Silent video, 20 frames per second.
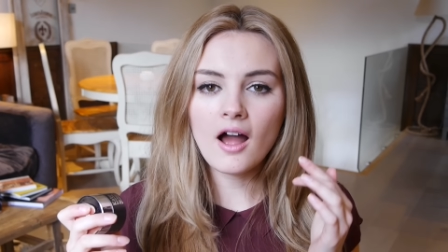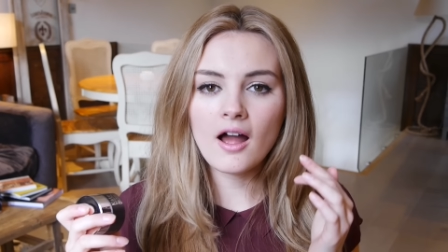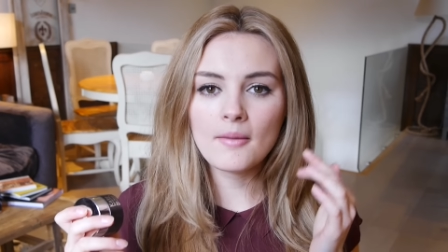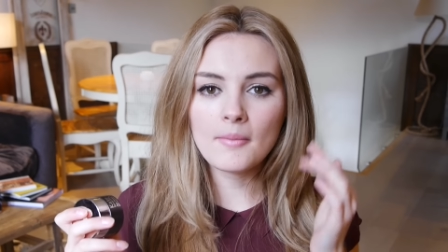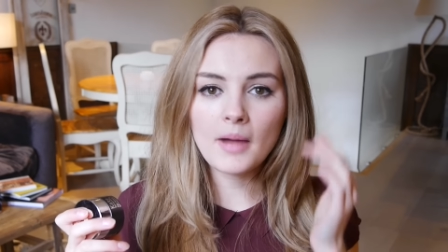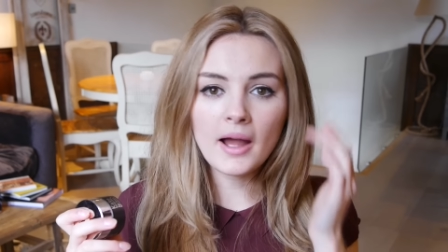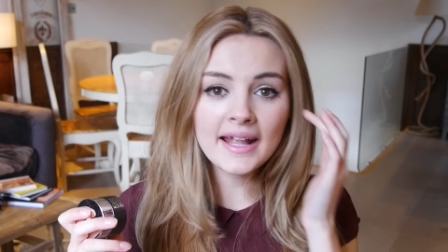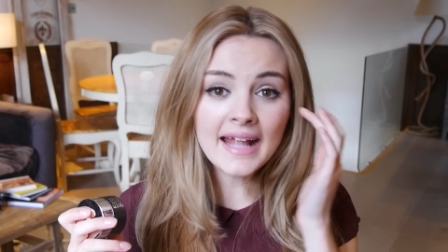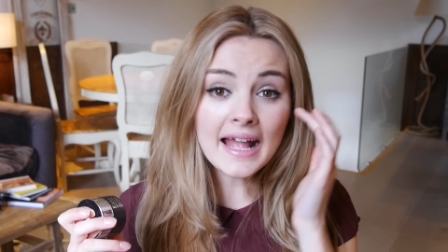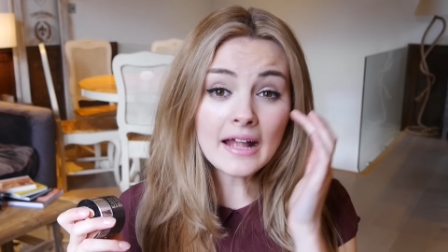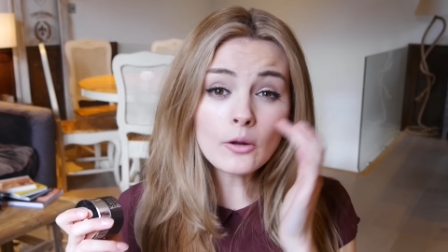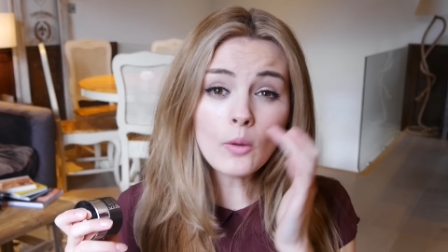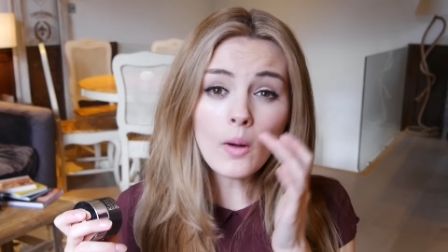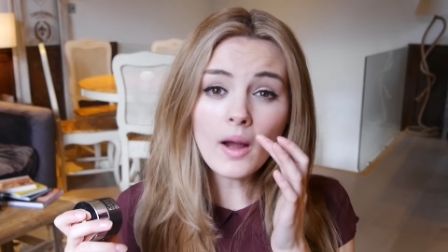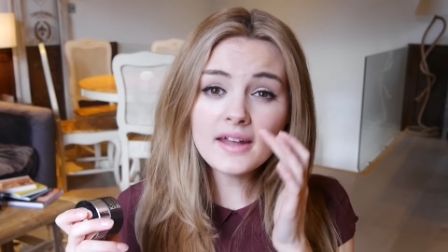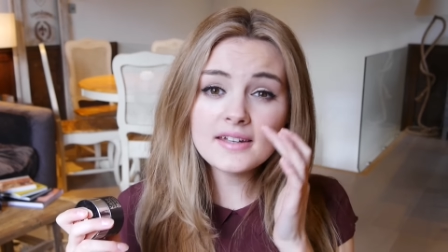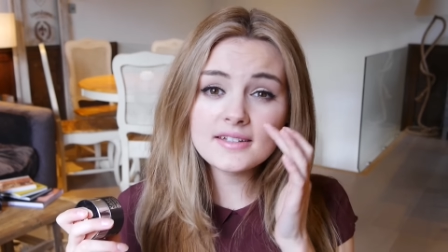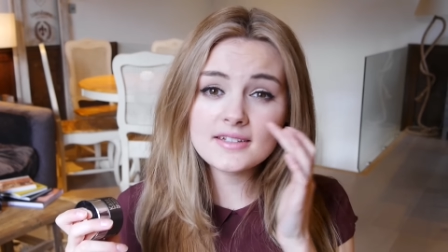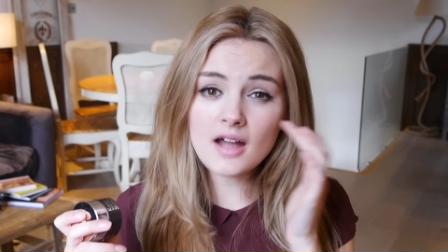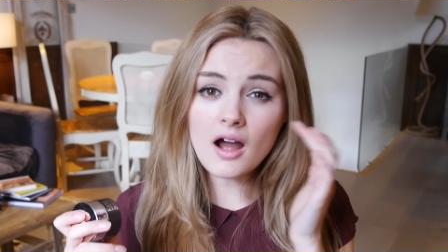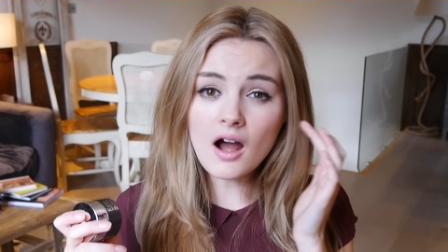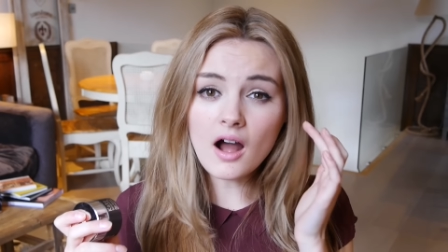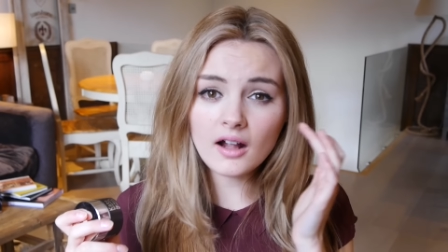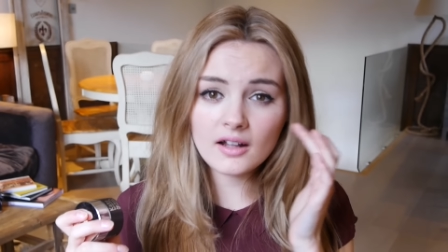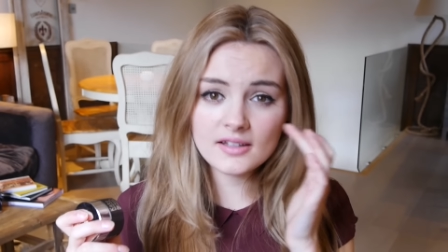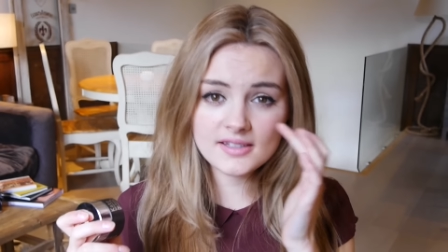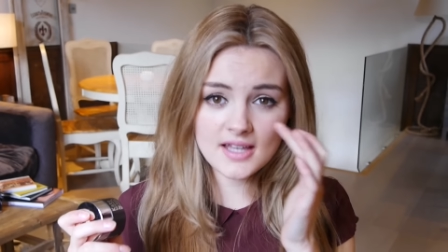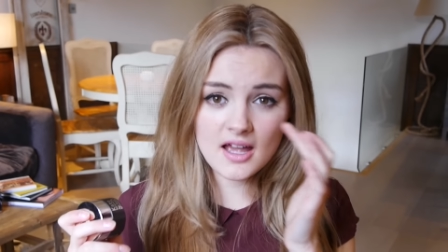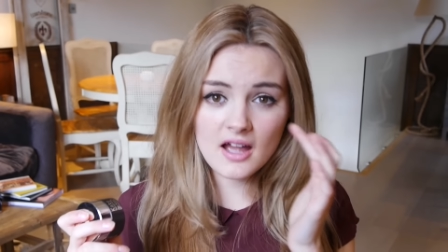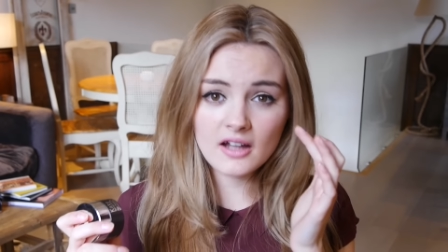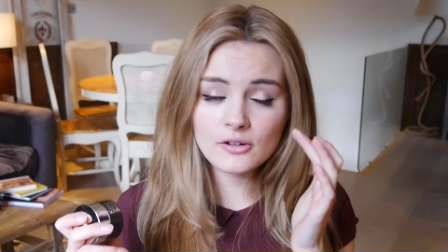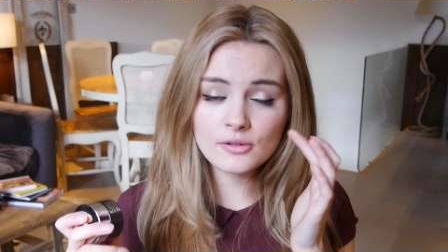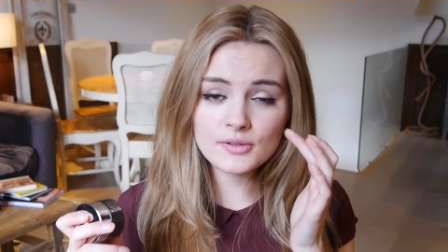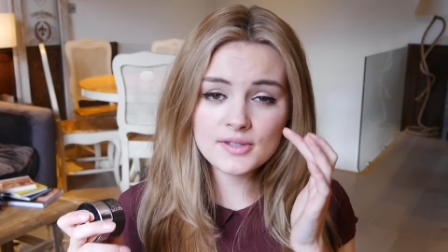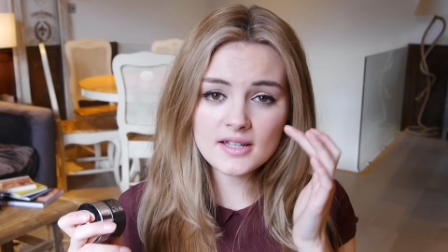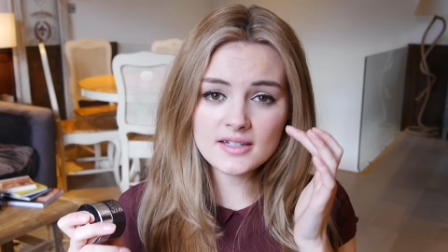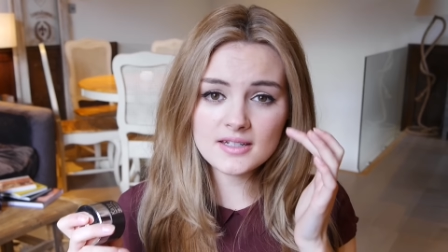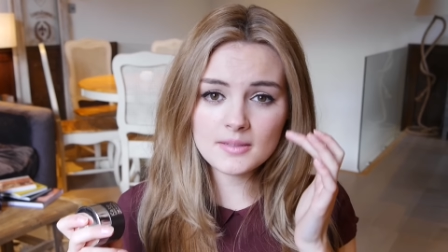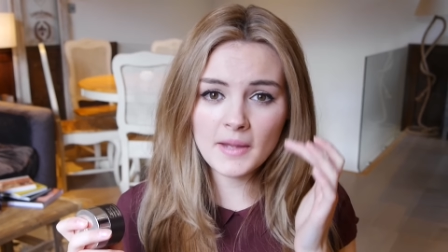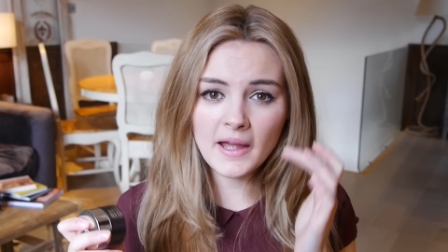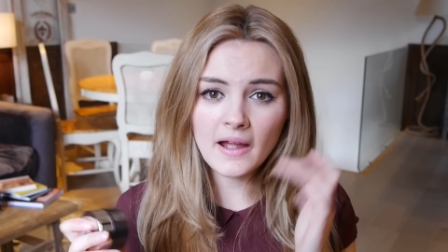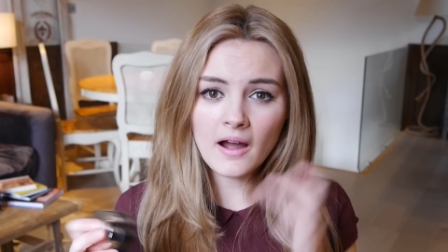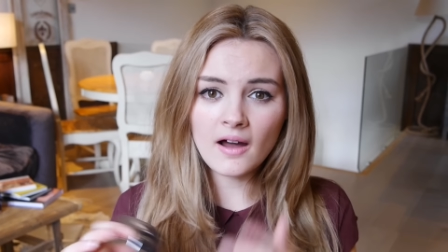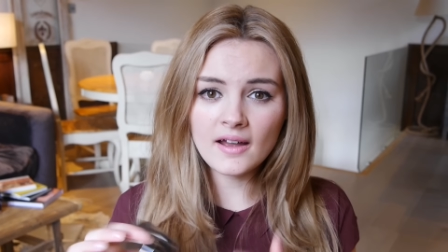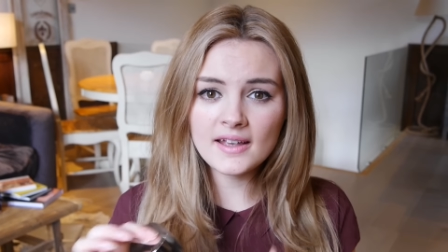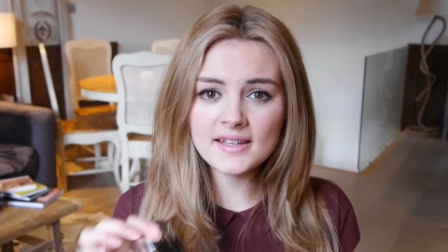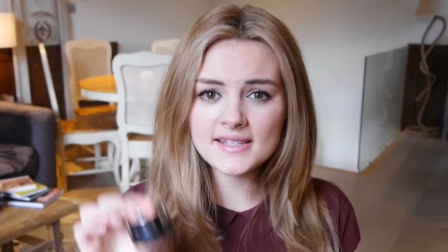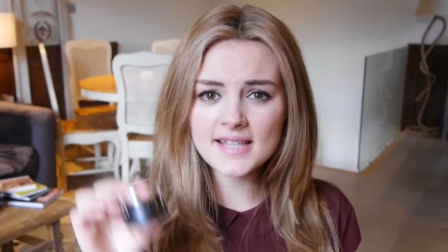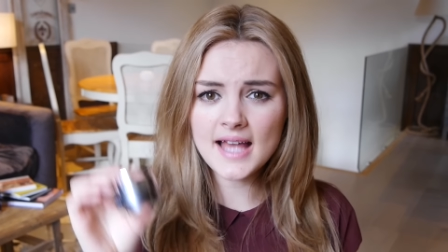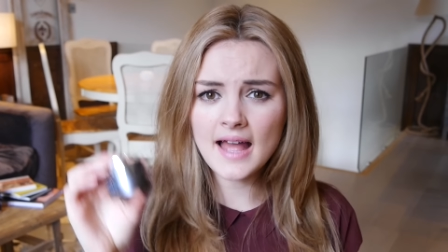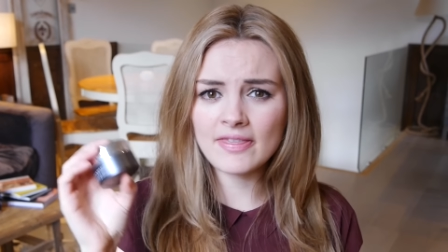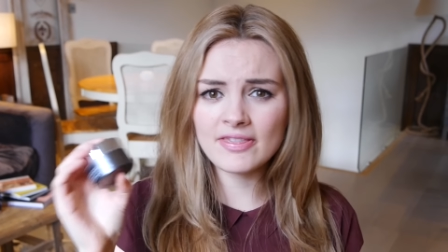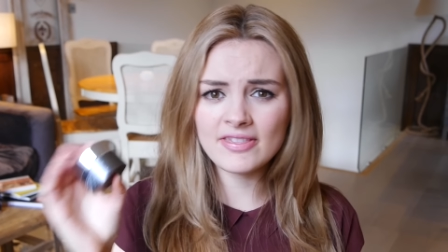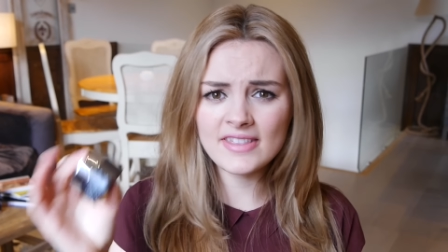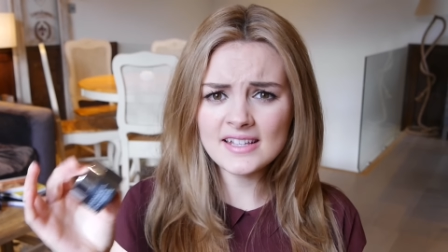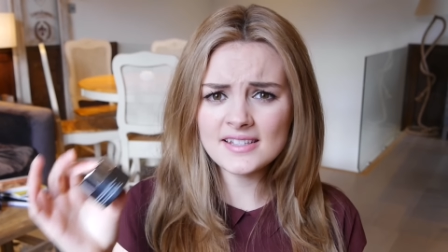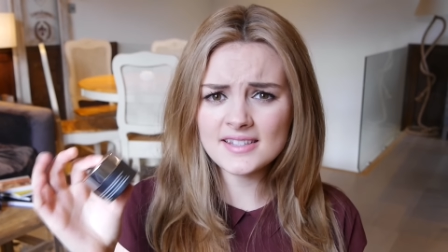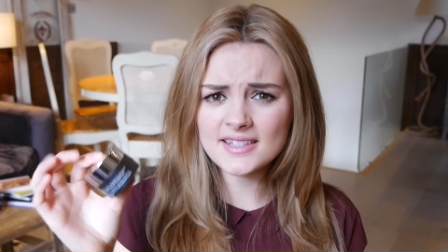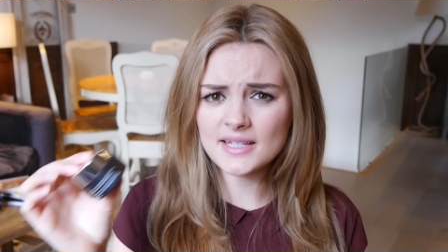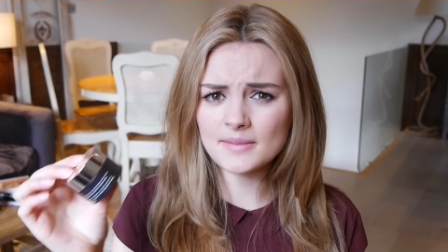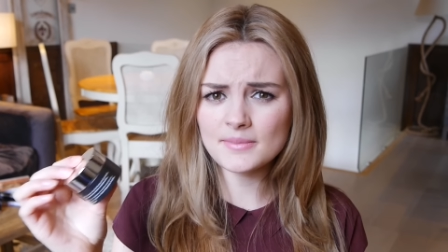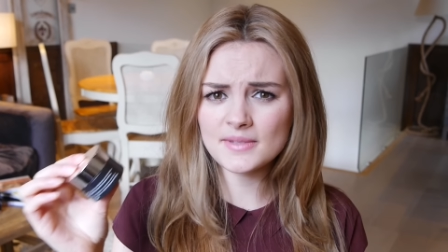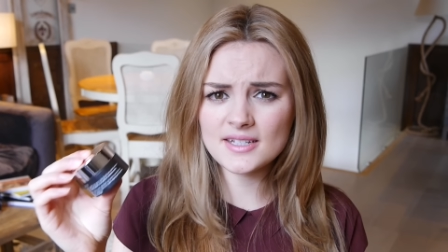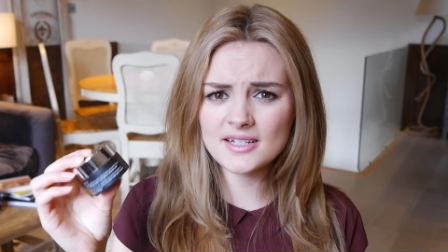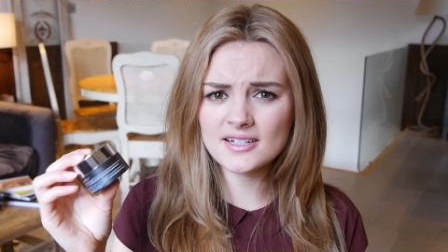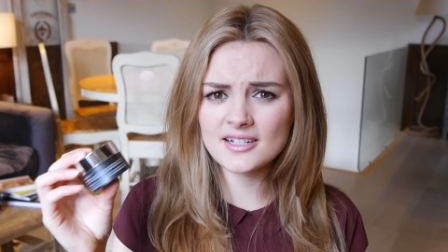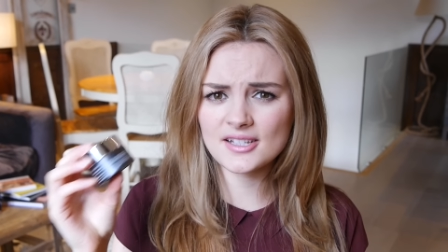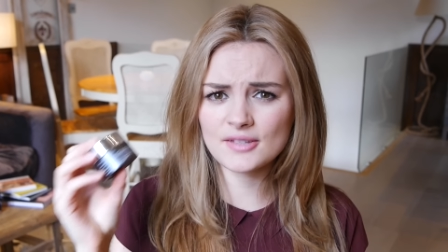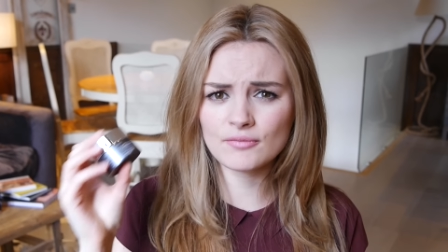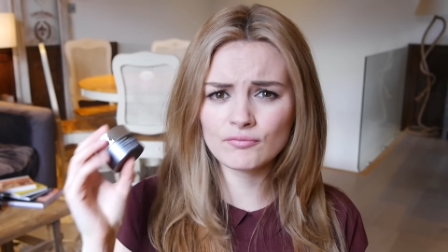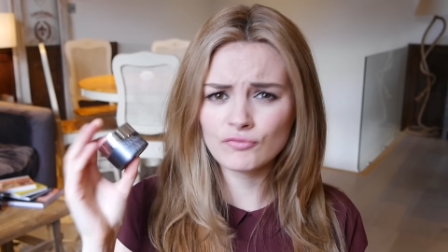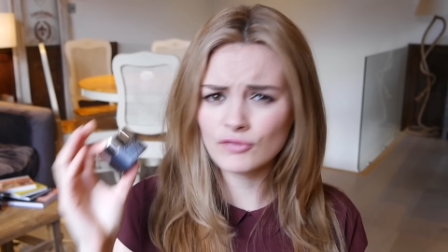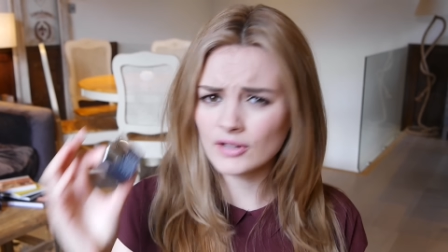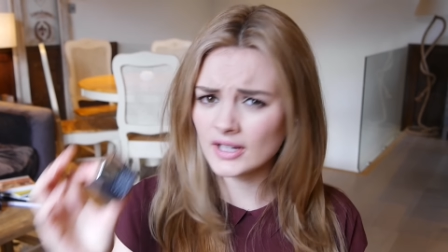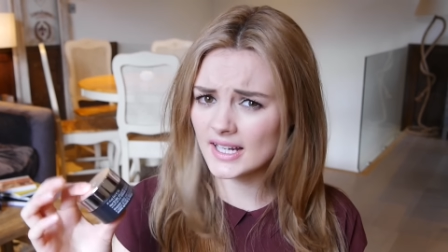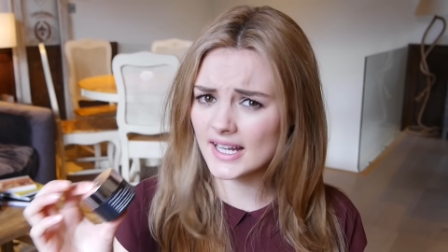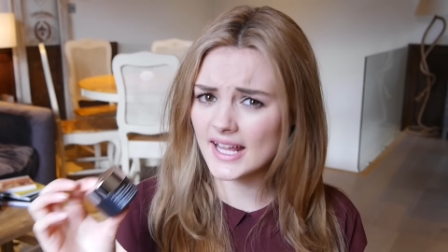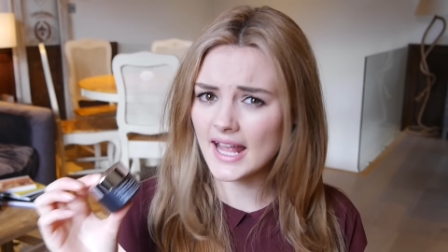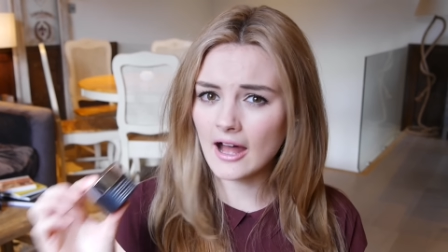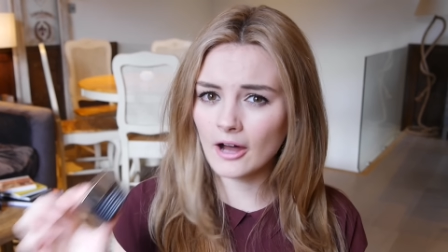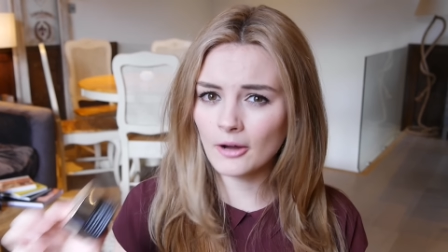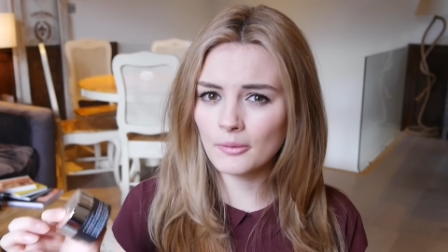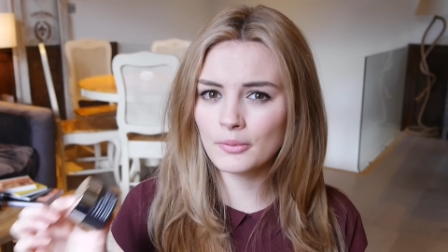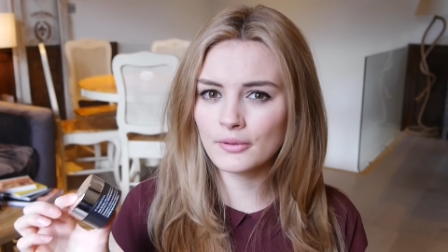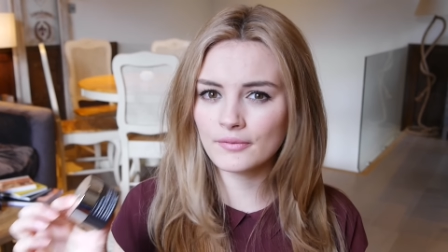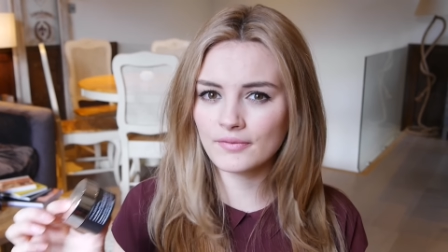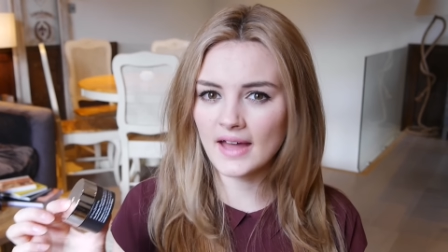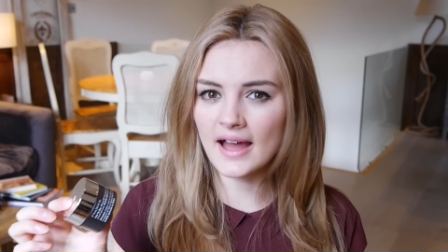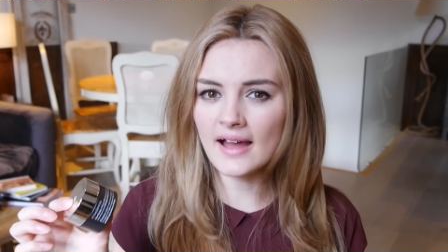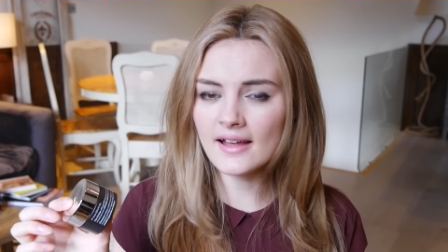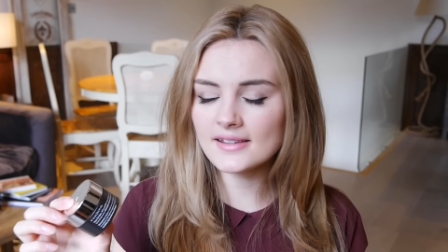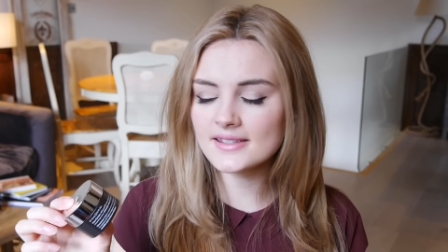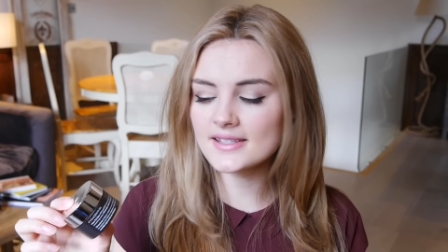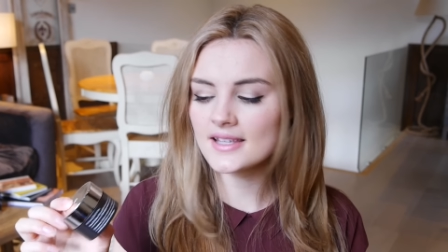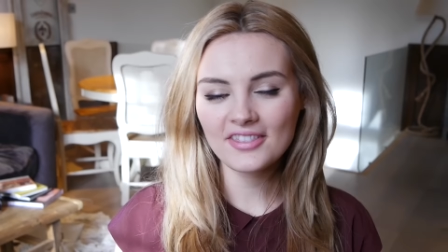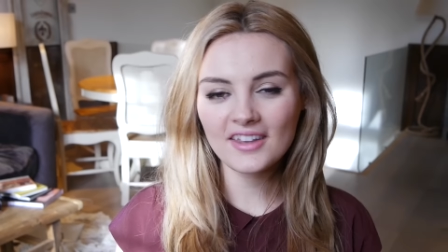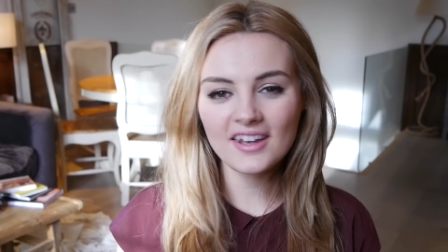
Um, I get quite dark circles under my eyes and this seems to just really help with that.